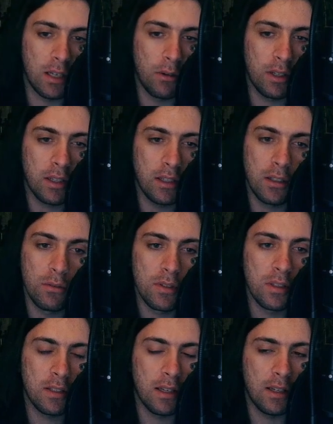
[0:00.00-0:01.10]
how I can use
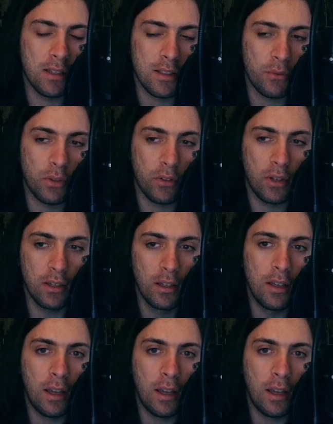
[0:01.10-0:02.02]
it and stuff like that.